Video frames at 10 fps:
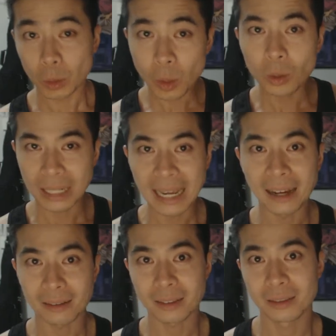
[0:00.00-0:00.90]
it was called
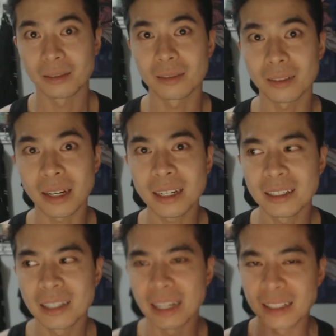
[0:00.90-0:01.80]
out,
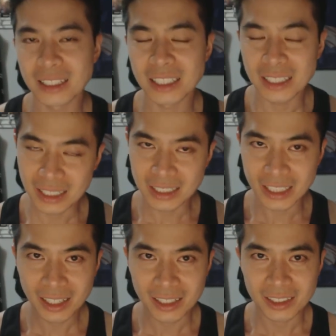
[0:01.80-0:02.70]
right? And then she did a
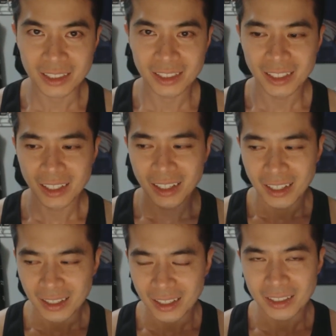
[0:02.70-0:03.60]
challenge
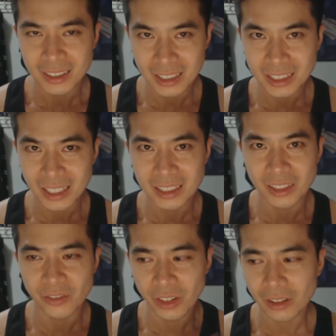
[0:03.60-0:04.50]
because she said
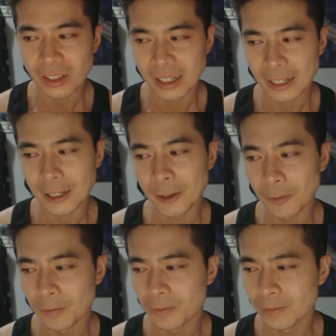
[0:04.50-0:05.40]
she felt like
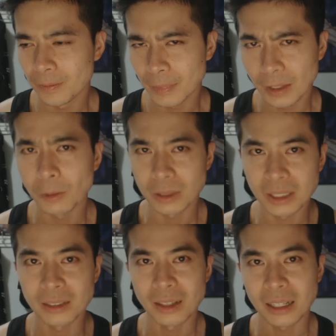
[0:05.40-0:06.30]
it
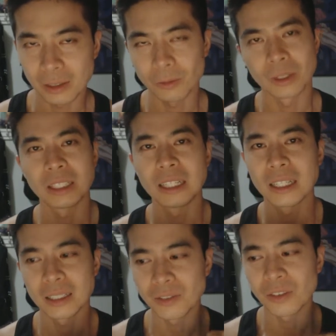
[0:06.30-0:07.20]
was in, like when she
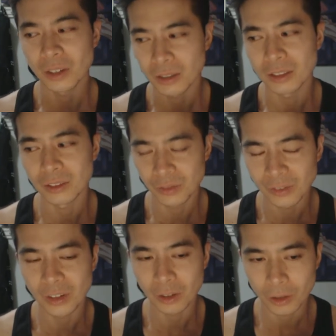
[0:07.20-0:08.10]
hit it,
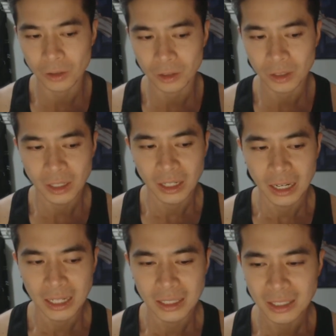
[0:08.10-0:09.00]
it felt good.
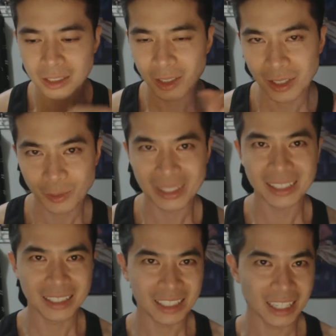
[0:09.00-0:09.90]
And then so that we
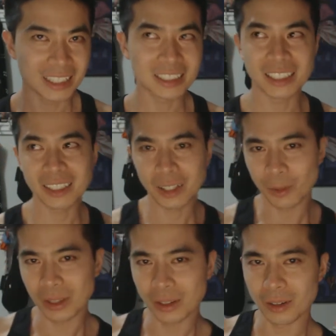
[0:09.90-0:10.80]
did the challenge thing, you
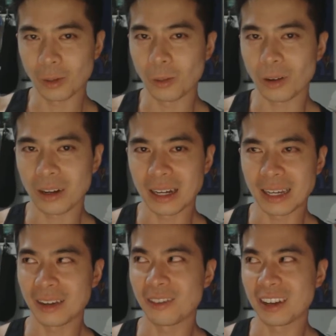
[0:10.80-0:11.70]
know, with the
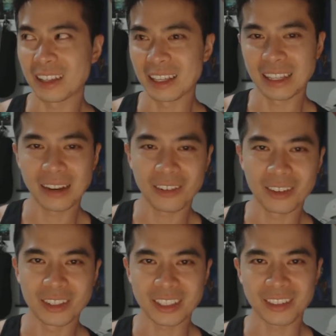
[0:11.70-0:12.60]
Hawkeye where they have it
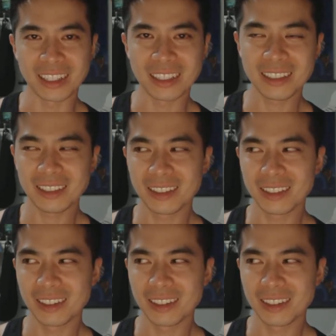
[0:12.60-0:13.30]
on the screen